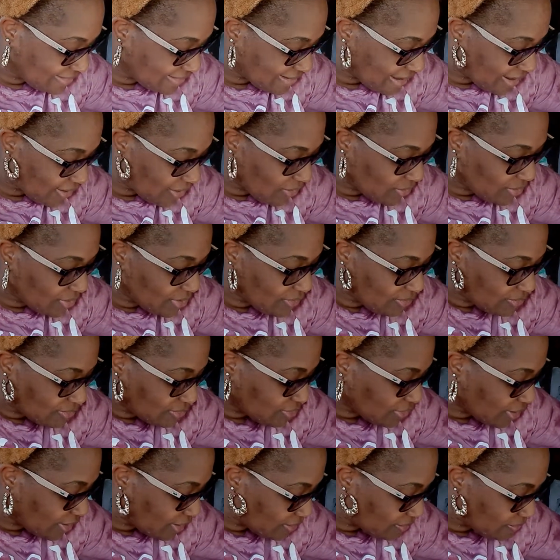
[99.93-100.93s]
I don't need them
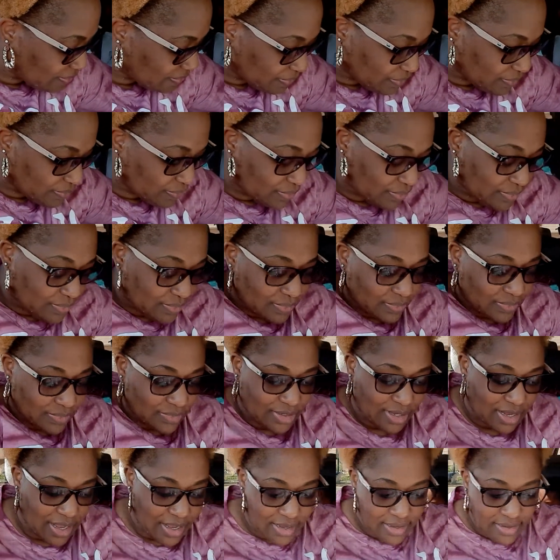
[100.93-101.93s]
today.
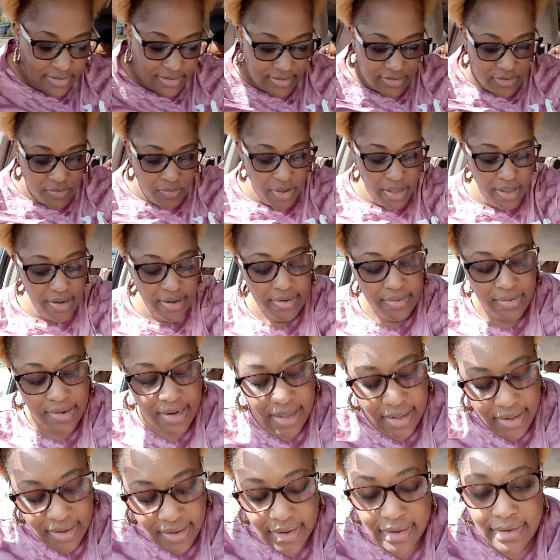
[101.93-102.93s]
I guess that's why
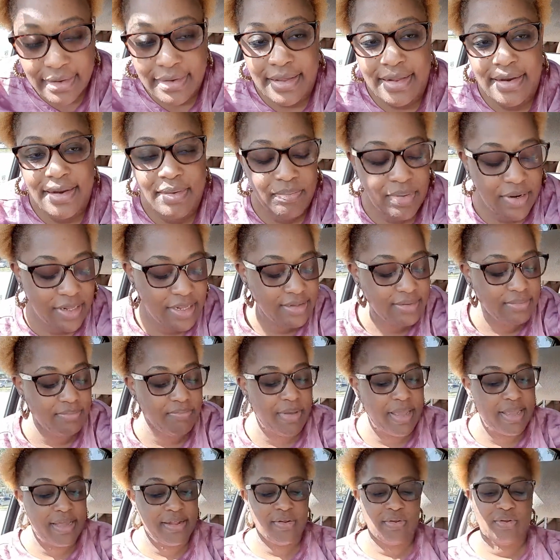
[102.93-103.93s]
they didn't
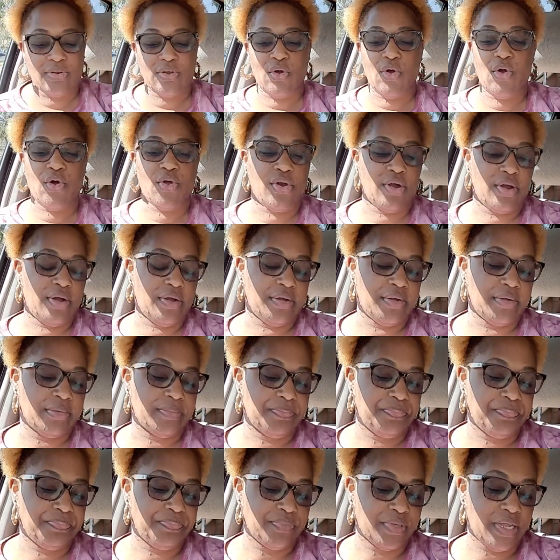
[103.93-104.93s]
make it on the order, huh?
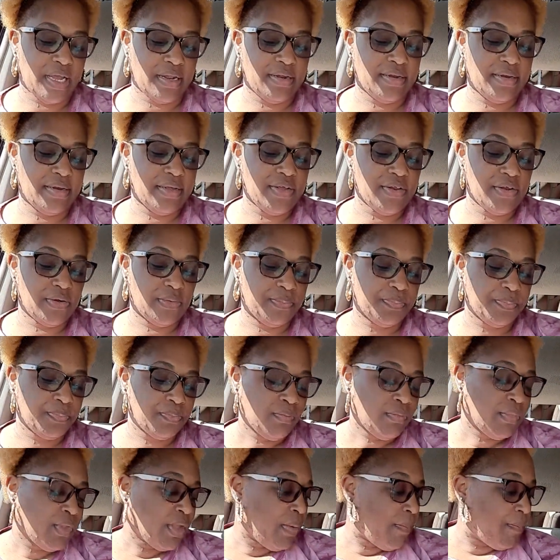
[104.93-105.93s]
I didn't need them.
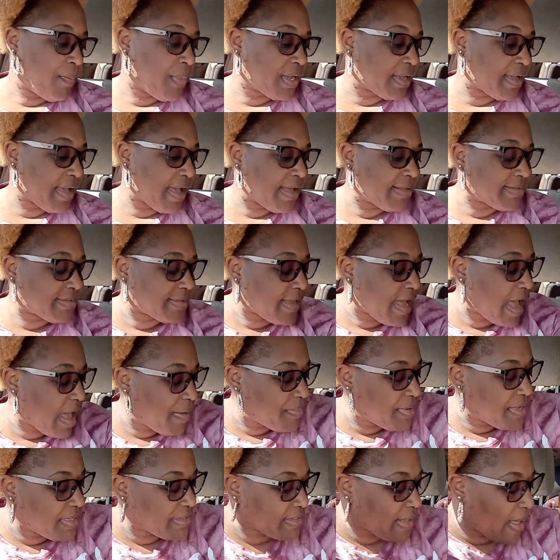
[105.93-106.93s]
But guys, I got
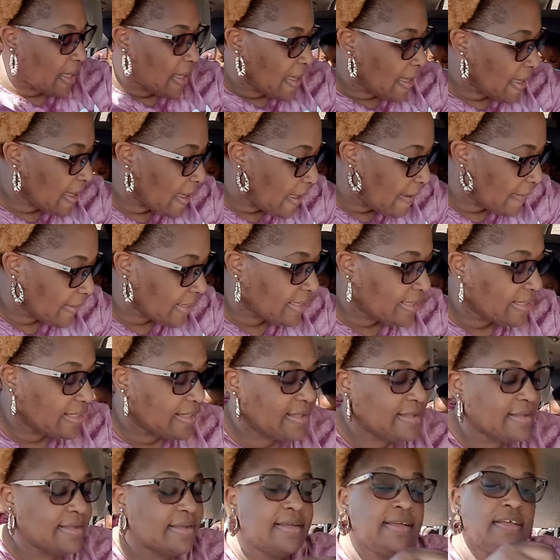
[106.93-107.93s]
me some
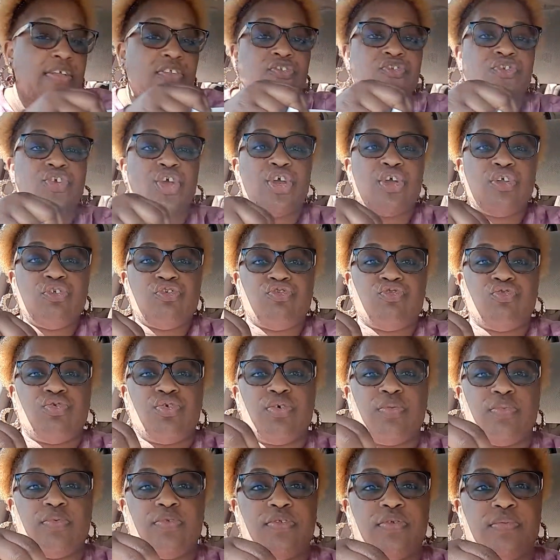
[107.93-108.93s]
chicken
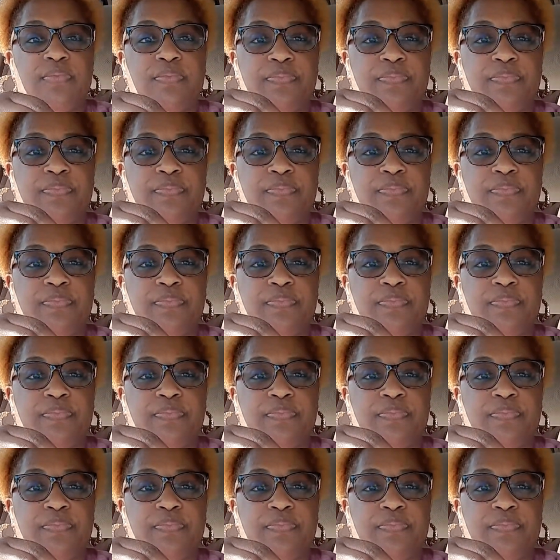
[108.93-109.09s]
strips.